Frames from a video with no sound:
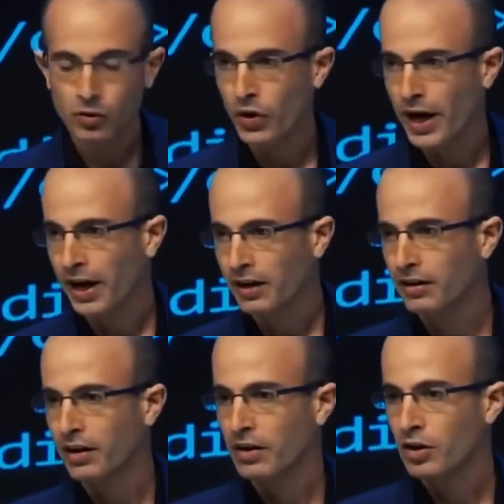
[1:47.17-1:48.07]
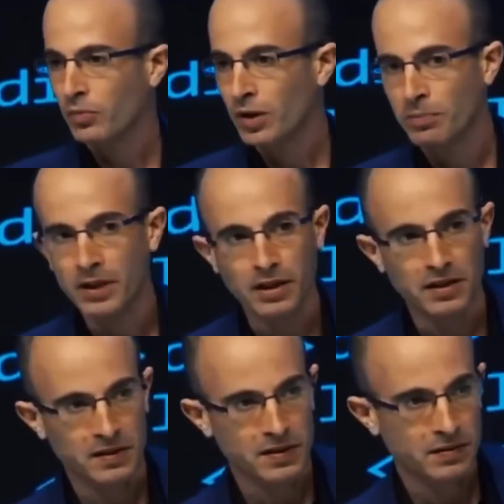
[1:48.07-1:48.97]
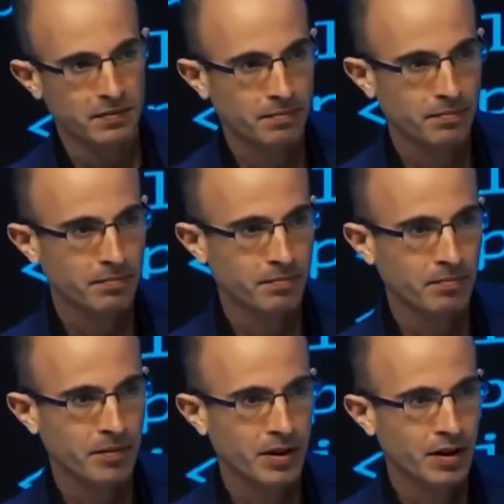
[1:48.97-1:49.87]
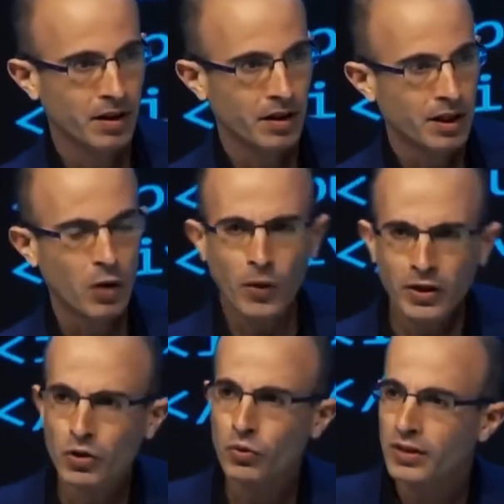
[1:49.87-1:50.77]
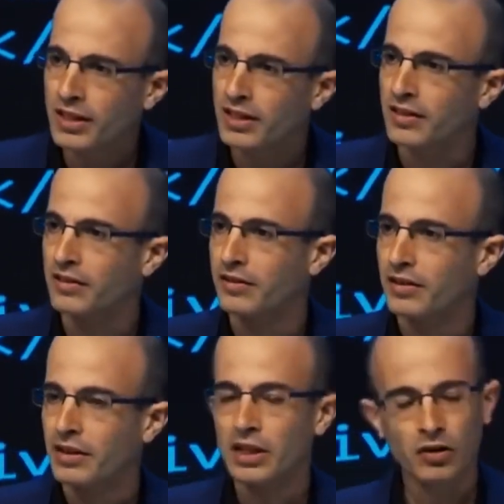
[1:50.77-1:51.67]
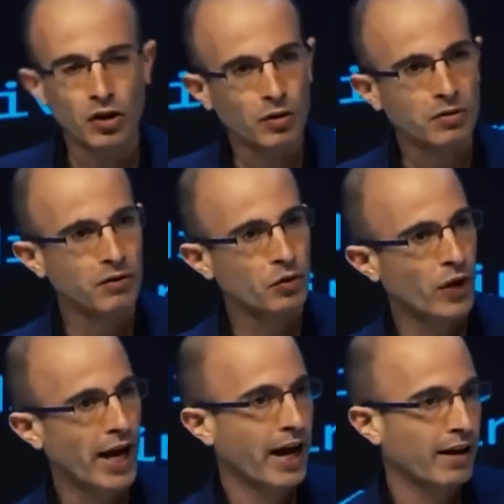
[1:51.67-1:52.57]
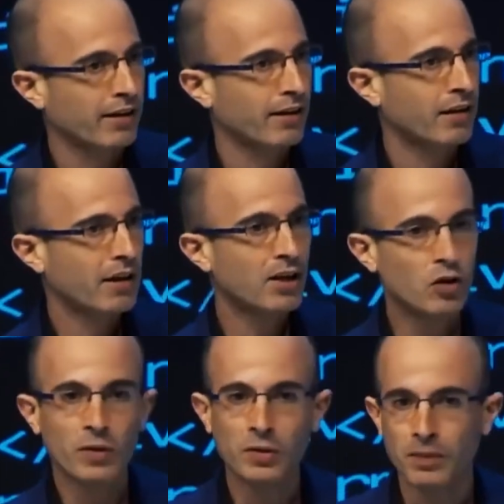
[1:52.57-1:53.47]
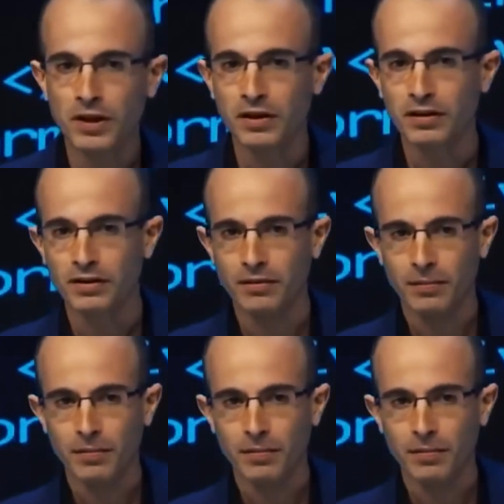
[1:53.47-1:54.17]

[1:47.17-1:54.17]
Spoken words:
to hack human beings. Now, what do you need in order to hack a human being?